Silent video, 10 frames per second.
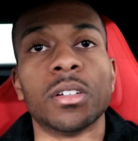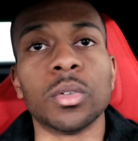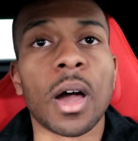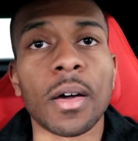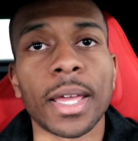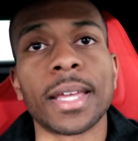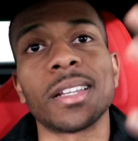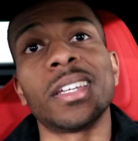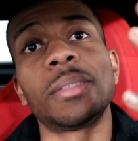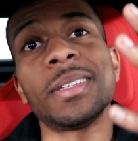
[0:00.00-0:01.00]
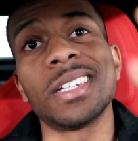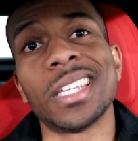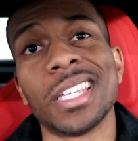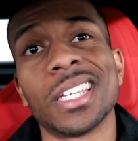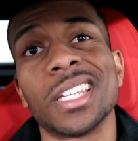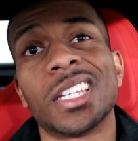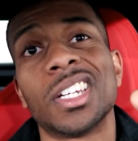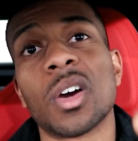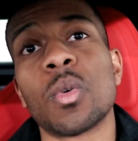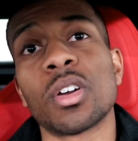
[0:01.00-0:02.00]
do all that. It's been D,
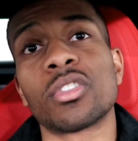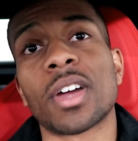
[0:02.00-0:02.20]
No Wheel